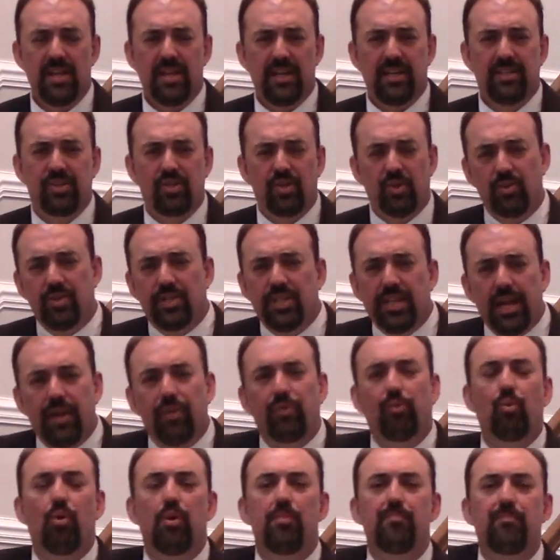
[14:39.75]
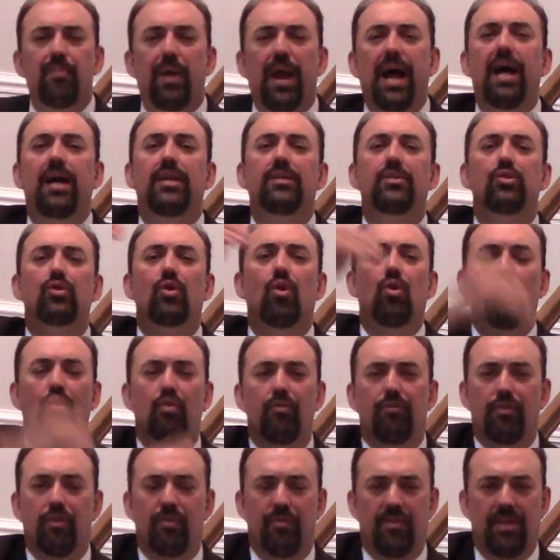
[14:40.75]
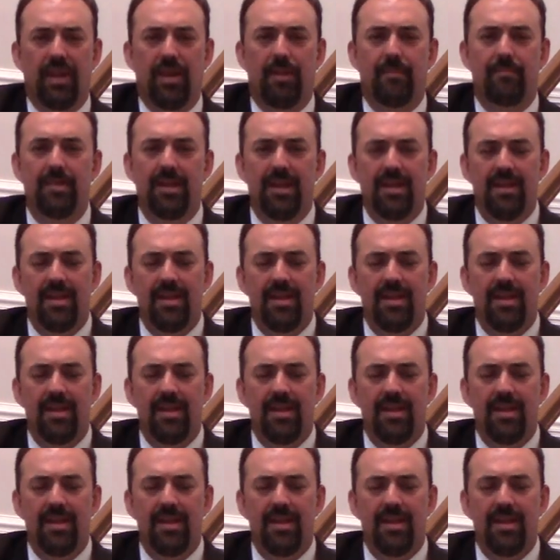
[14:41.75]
And so death would pass over them.